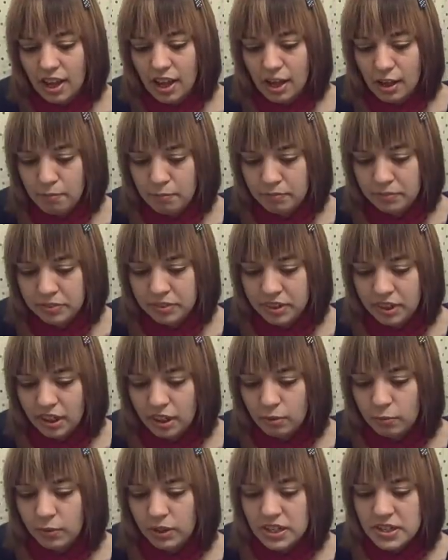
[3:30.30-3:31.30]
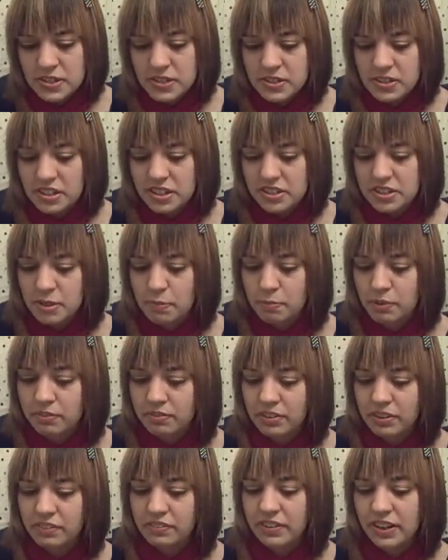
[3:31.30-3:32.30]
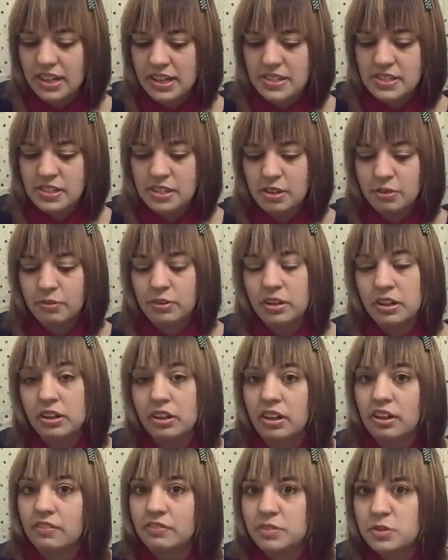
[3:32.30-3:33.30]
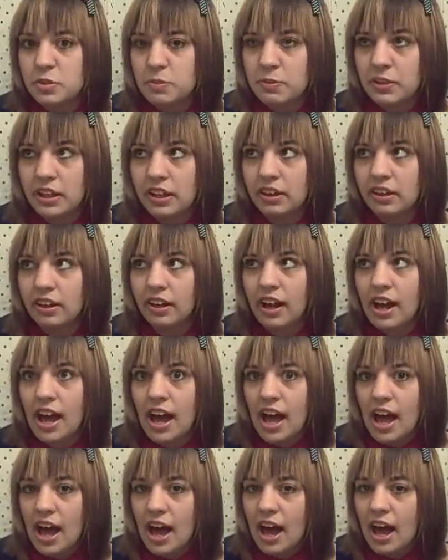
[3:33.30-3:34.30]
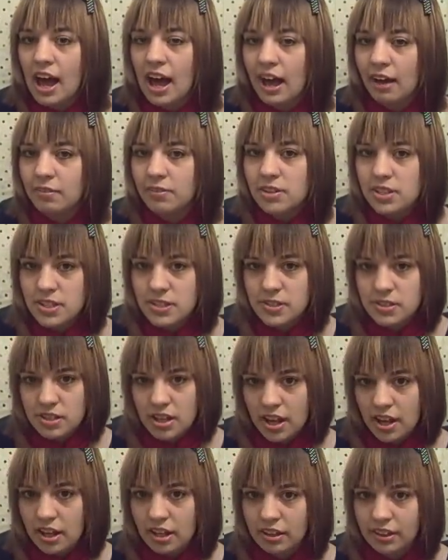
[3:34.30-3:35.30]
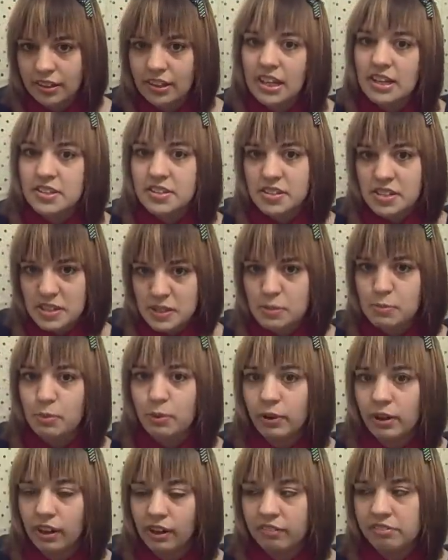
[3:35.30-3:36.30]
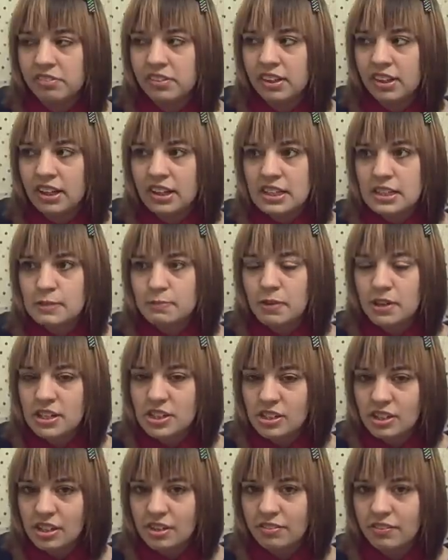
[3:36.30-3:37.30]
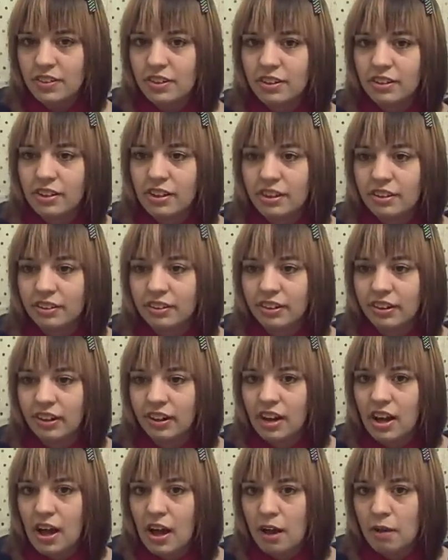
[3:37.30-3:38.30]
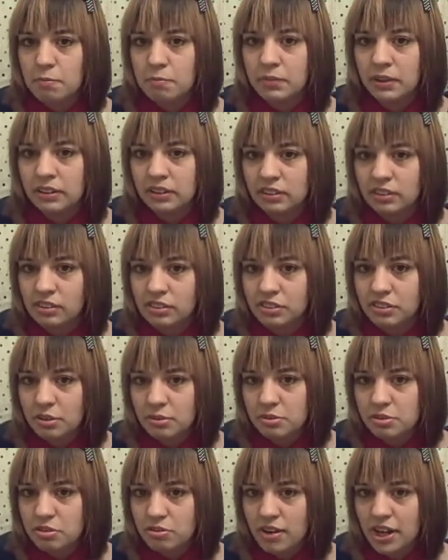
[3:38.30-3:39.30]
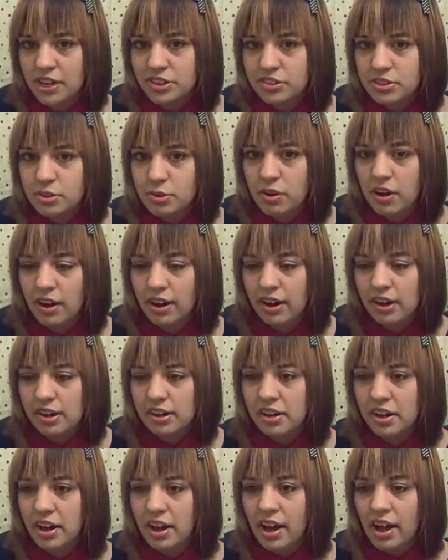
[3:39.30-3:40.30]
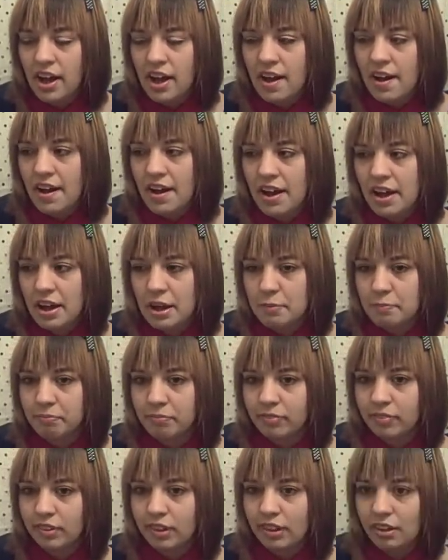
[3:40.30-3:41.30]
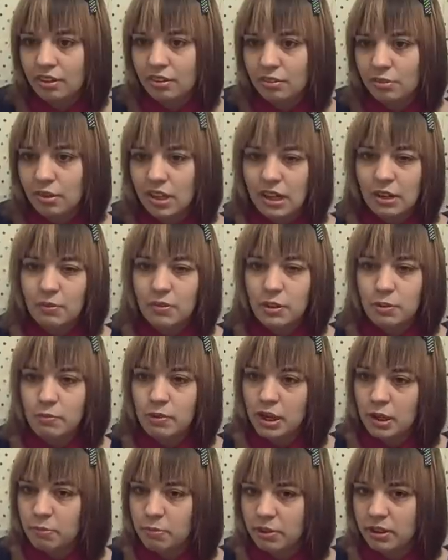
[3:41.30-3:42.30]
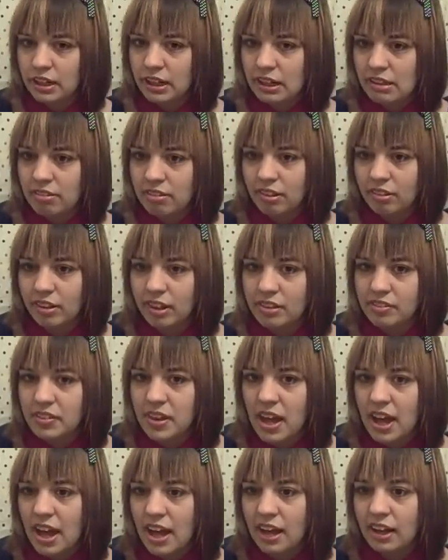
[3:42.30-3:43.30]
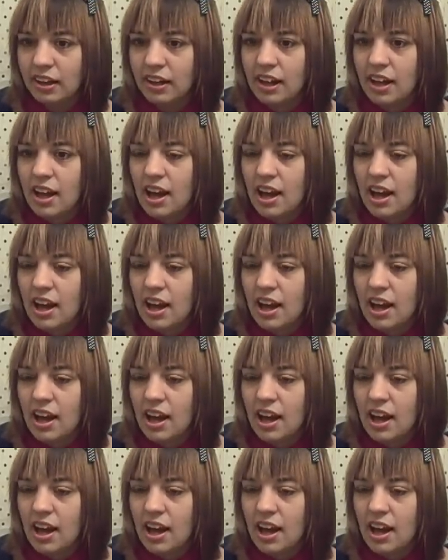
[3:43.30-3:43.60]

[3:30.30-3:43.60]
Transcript: Um, what is a tip of advice you would give to a beginner? I would say less is more, especially if you're younger. Um, don't try too hard, um, you know, like with makeup or anything like that.